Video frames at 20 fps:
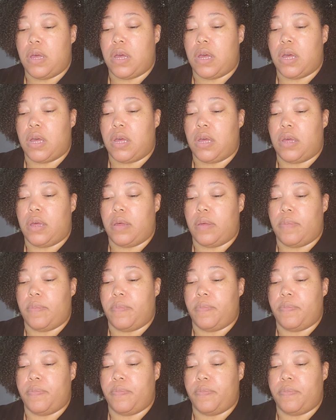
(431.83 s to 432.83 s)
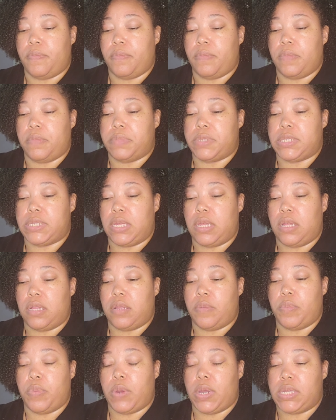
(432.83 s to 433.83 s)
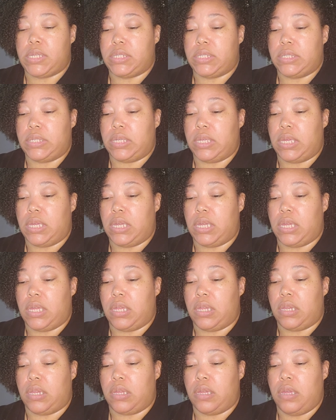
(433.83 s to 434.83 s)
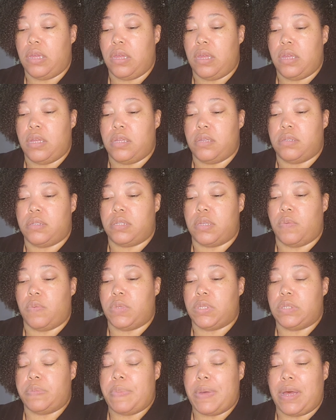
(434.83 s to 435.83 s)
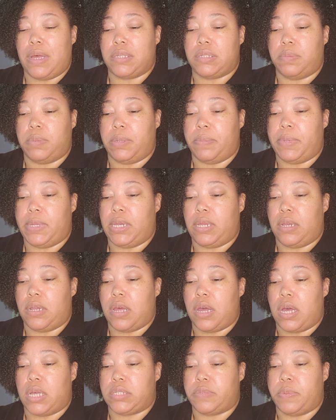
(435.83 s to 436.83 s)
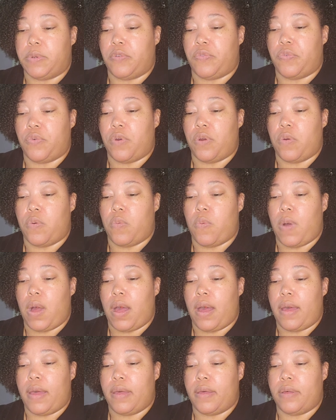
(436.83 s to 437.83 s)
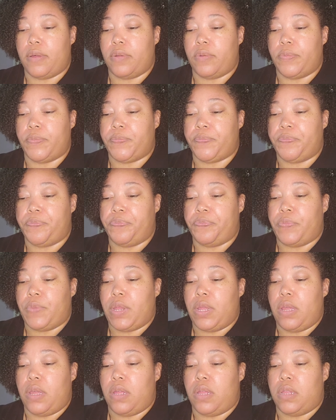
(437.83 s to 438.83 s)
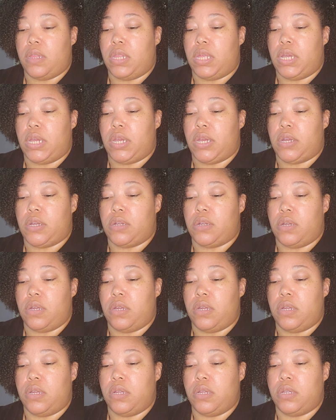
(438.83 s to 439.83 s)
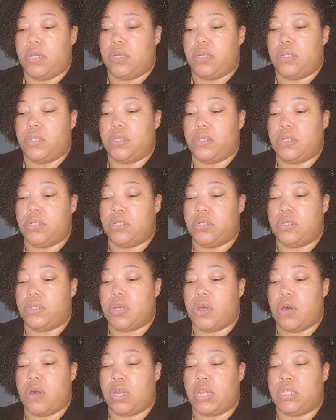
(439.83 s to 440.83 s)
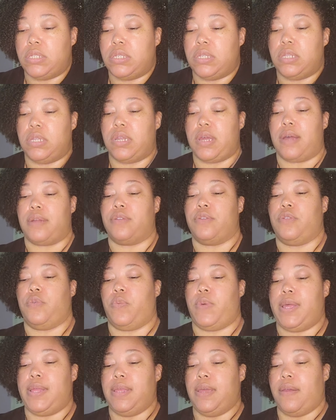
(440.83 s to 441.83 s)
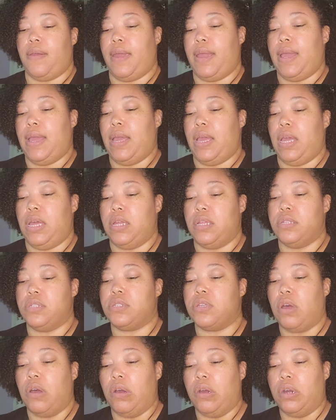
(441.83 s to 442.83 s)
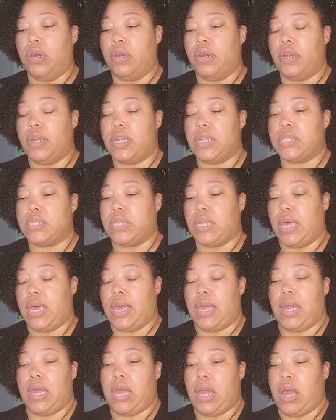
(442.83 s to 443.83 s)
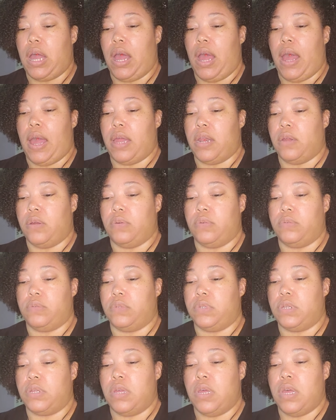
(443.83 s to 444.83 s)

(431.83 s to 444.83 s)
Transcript: um, seeing the bracelet someone's possibly been in a hospital for a while they're talking to the doctor the way their hands are it's like I don't